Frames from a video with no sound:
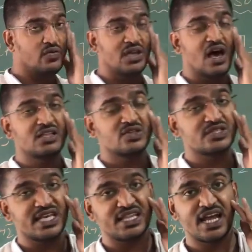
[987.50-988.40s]
will also
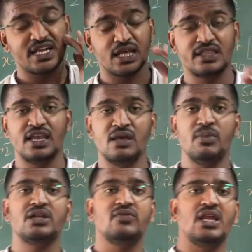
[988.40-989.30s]
say that the
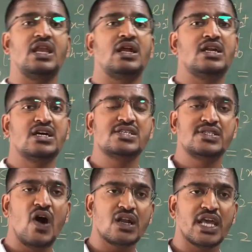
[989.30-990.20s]
limit does
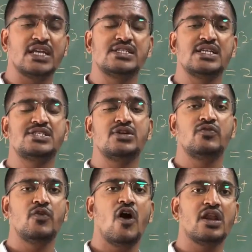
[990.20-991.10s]
not exist
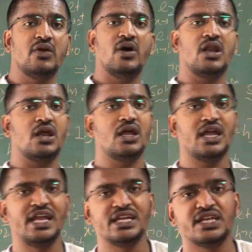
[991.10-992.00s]
for your
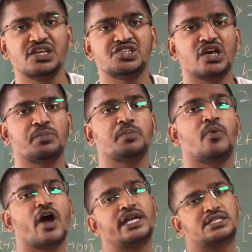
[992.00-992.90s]
integer
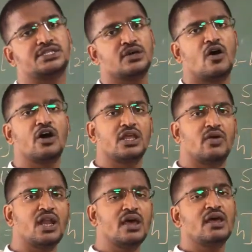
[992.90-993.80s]
points on
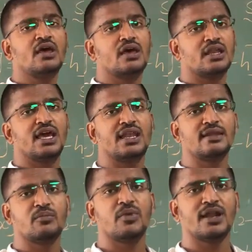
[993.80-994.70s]
your real
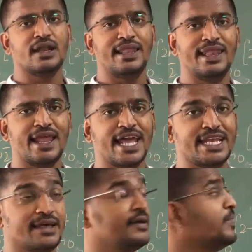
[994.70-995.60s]
number
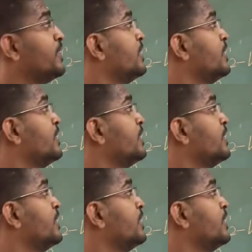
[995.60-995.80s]
line.